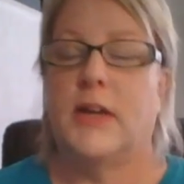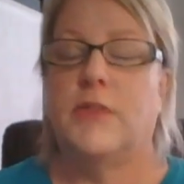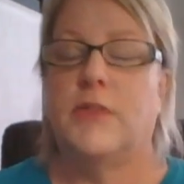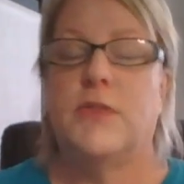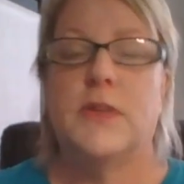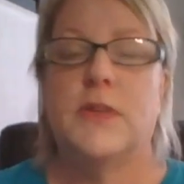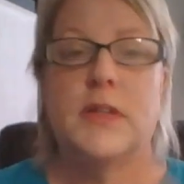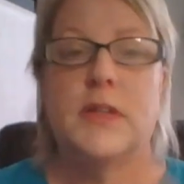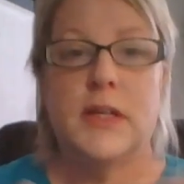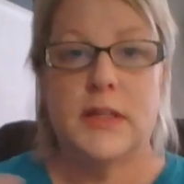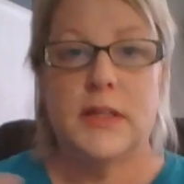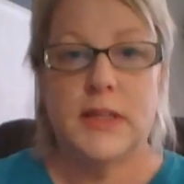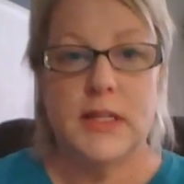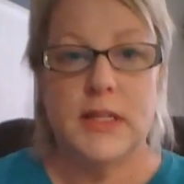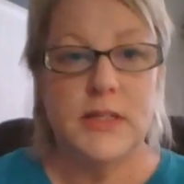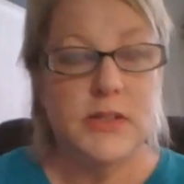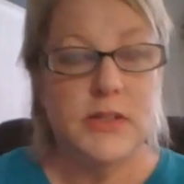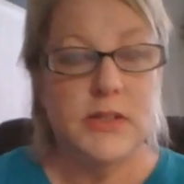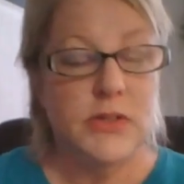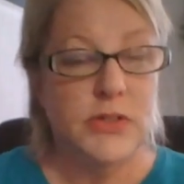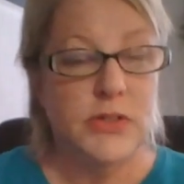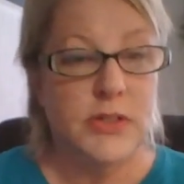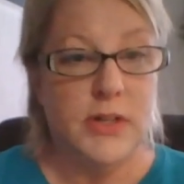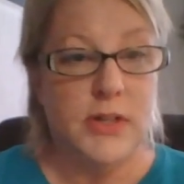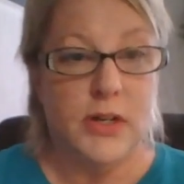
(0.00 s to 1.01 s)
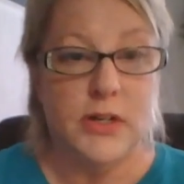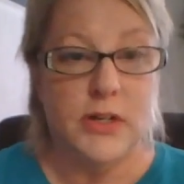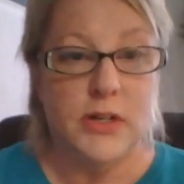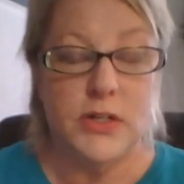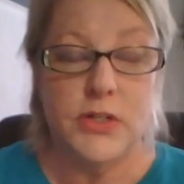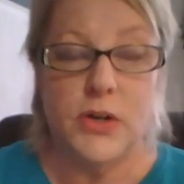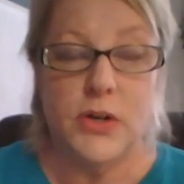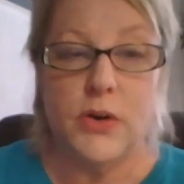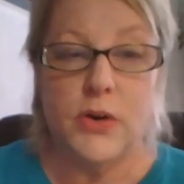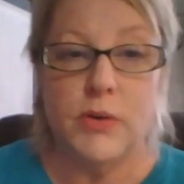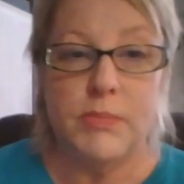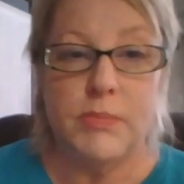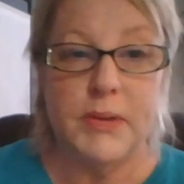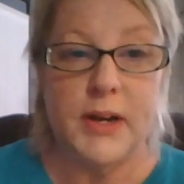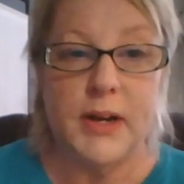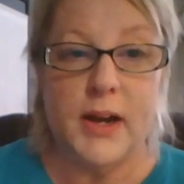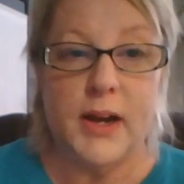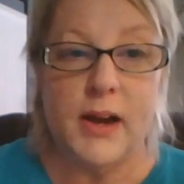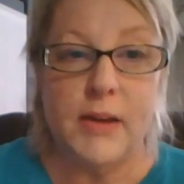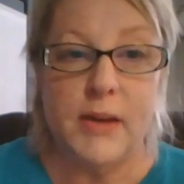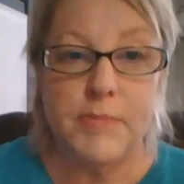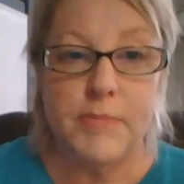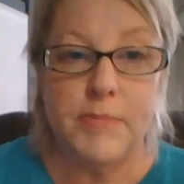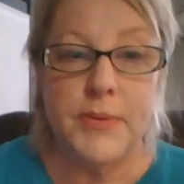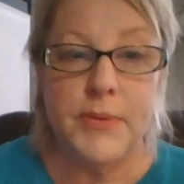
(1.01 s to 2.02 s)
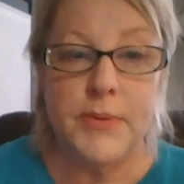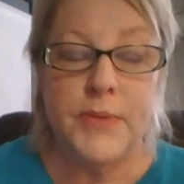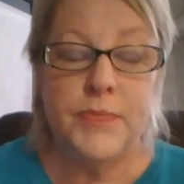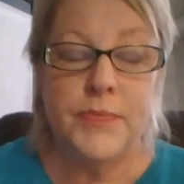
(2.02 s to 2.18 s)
feel like things are starting to open up.